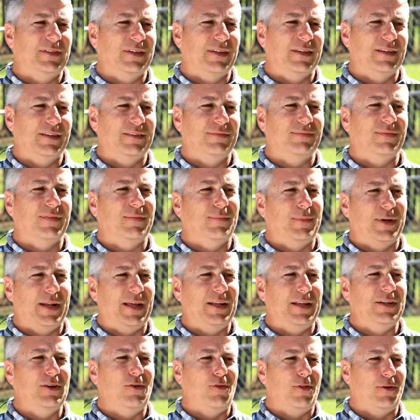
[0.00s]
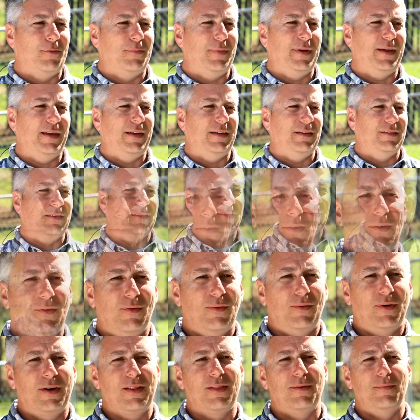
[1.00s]
I know their pain.
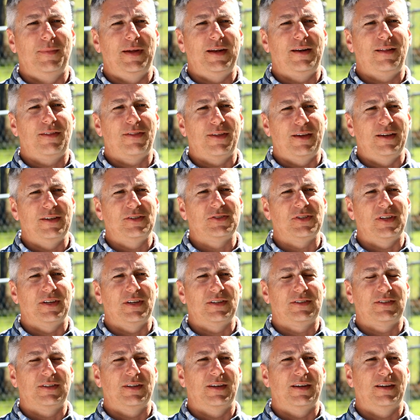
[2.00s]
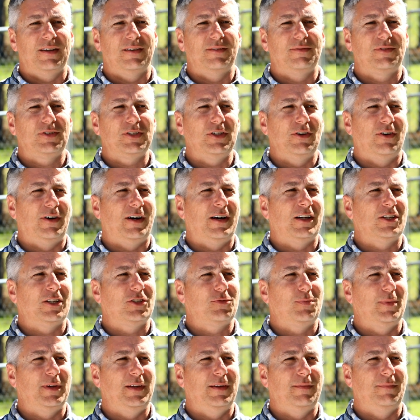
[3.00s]
One of the many things that still haunts
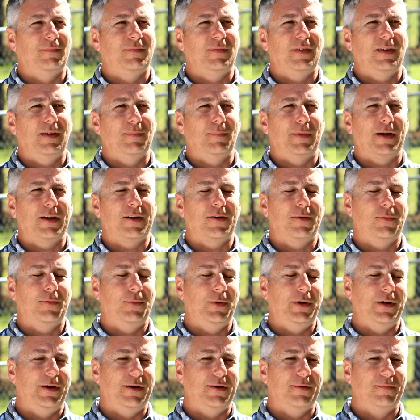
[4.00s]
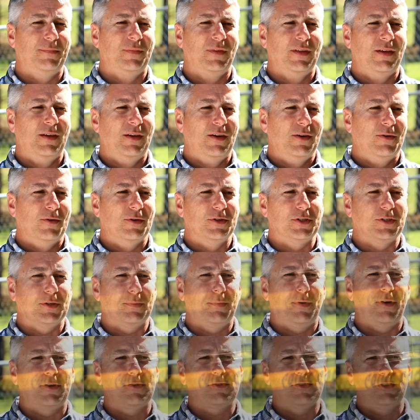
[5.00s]
me in my career was a
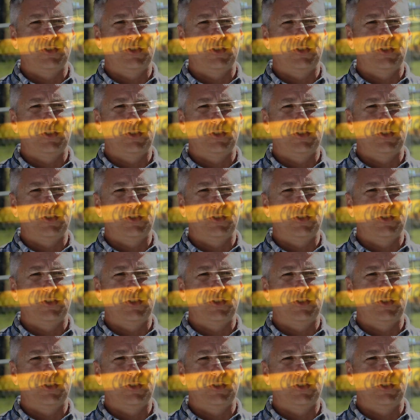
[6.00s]
person